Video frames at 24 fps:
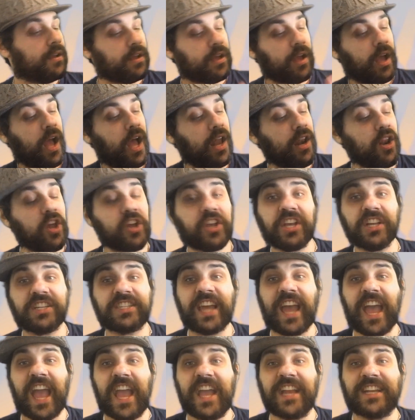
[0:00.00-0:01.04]
and look at
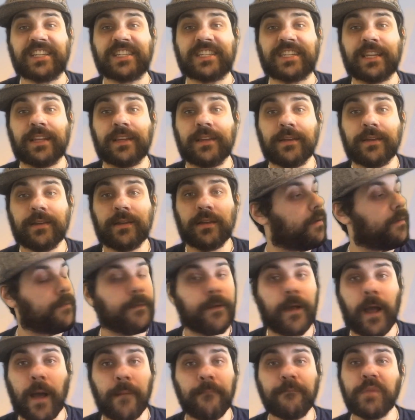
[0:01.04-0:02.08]
it!
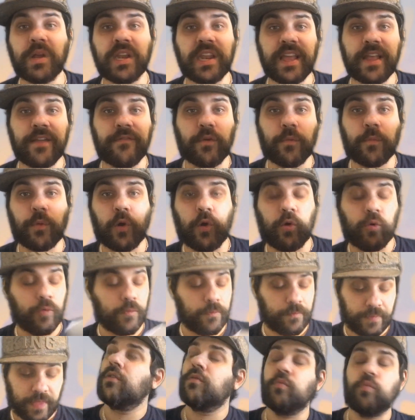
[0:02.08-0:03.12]
Unbelievable.
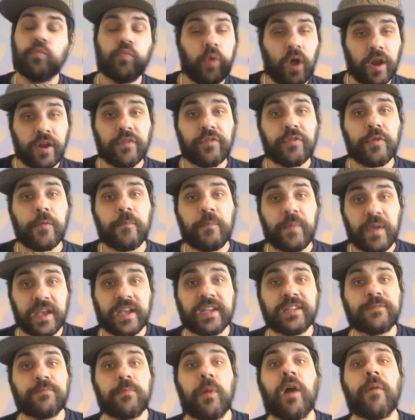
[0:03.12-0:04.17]
One of the
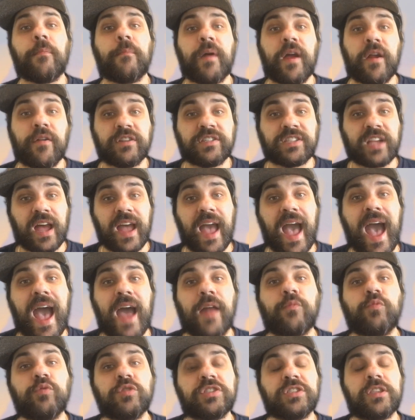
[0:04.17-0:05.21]
biggest bugbears I
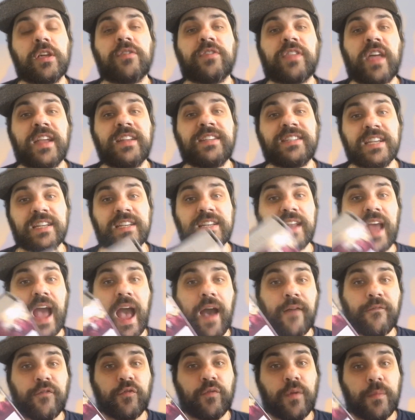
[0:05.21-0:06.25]
had was that they didn't
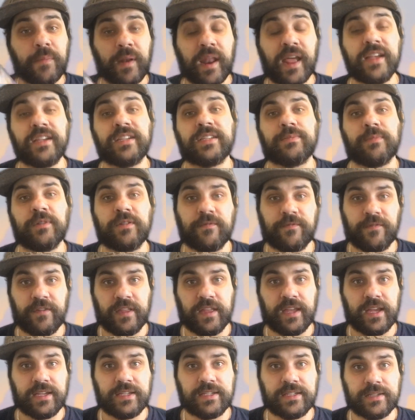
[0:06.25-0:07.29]
have a replacement for
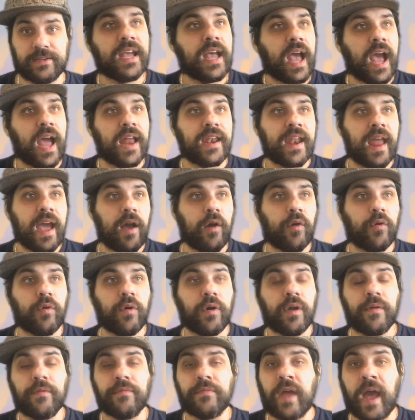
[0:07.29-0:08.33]
this. And now
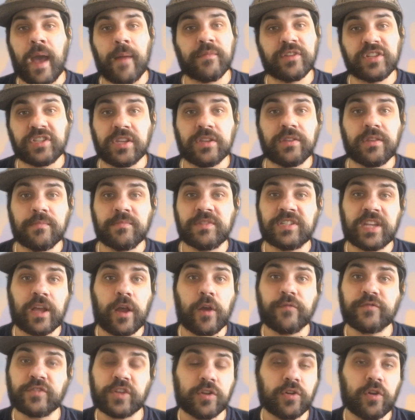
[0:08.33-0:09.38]
Amazon
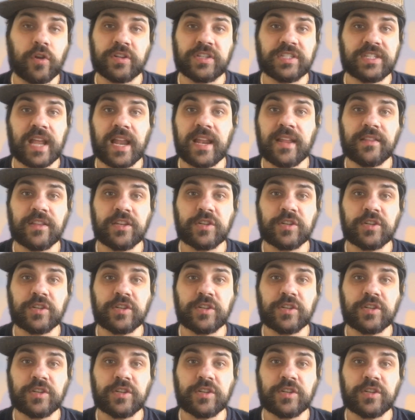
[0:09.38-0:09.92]
themselves are not selling this